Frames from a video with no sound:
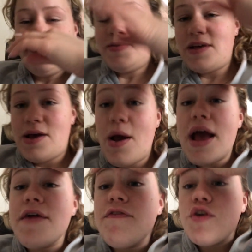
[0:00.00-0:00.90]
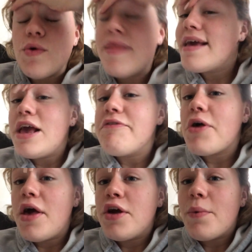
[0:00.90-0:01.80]
So if you are thinking of
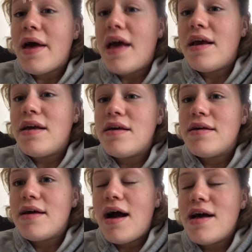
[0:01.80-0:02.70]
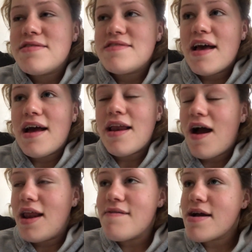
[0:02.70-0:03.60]
going away, I'd say I'd
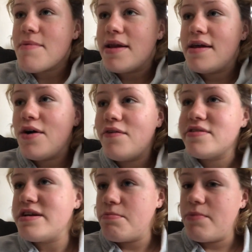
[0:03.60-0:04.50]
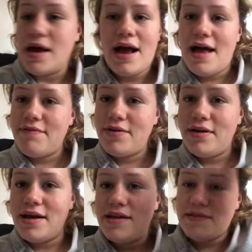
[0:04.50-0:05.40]
highly recommend it. Obviously being
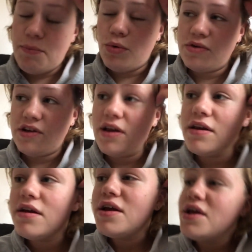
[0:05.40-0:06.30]
careful is important,